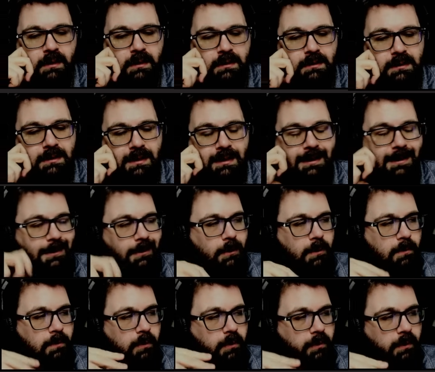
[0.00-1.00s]
it gets like a
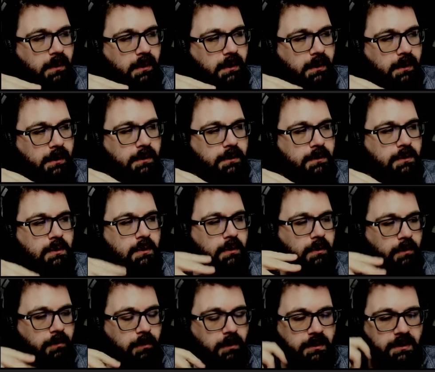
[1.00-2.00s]
little more radius, a
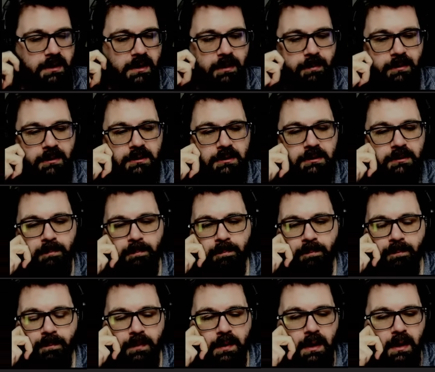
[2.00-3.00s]
little more damage.
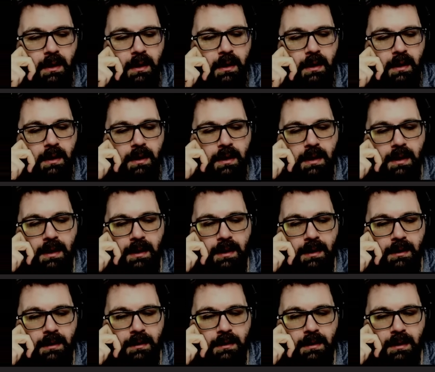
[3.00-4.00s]

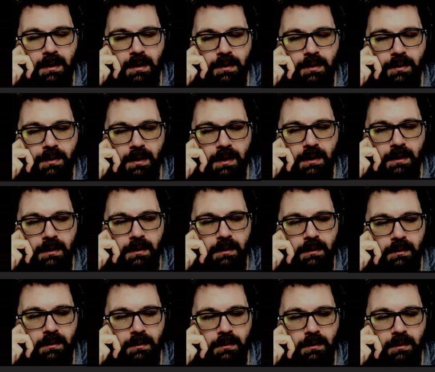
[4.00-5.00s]
And I think
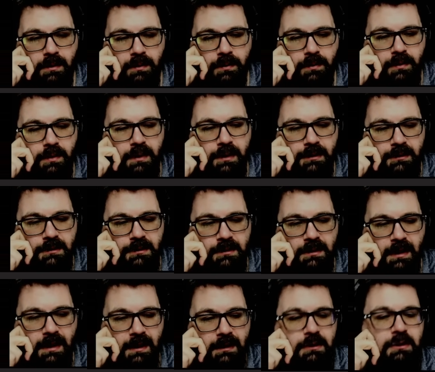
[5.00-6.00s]

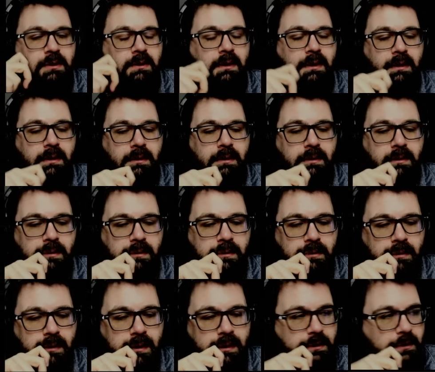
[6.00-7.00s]
this actually
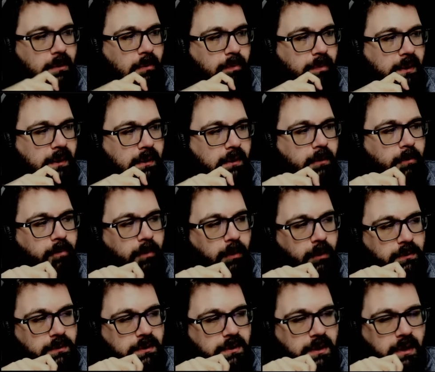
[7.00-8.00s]
ends up being the
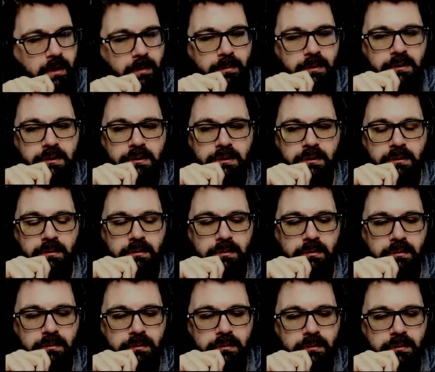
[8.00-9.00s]
most damage
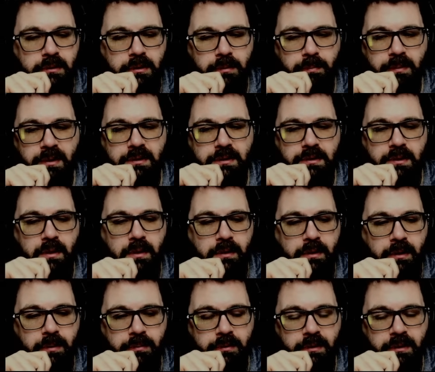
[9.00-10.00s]
compared to all
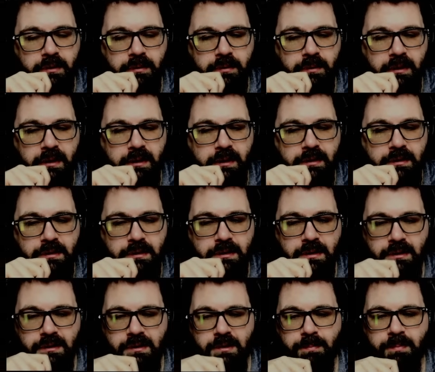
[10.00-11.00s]
the upgraded grenades,
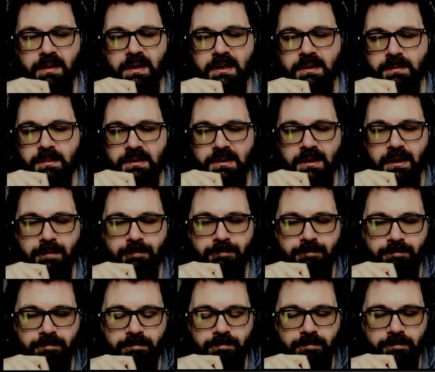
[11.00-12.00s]
because the plasma's like
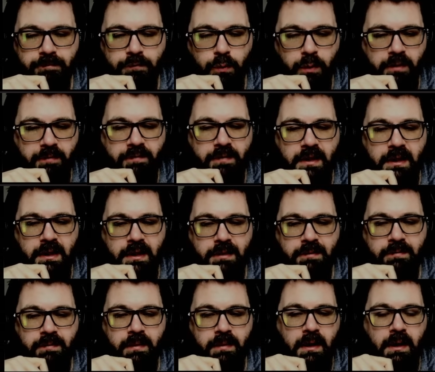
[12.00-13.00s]
4 to
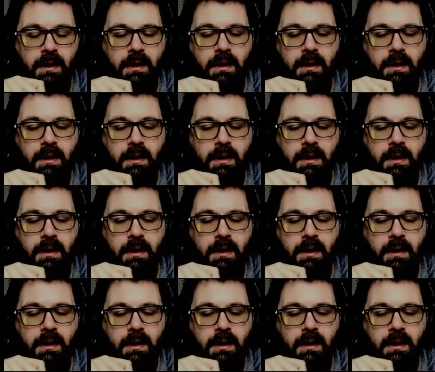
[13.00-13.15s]
5.